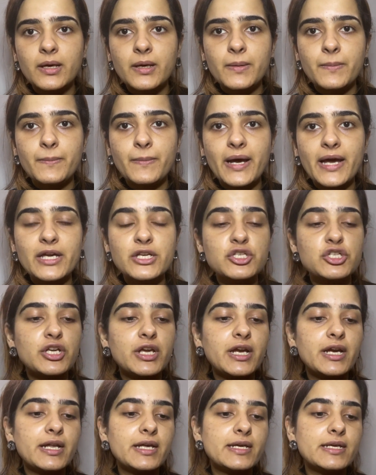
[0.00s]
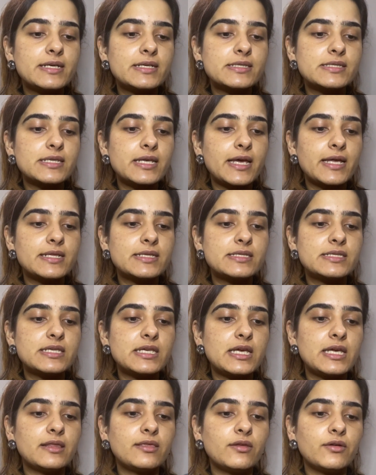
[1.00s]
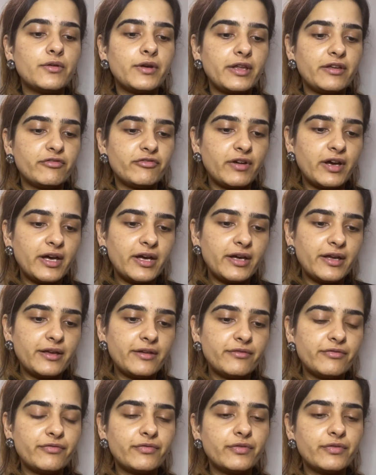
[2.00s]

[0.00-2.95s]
My shade is NC35.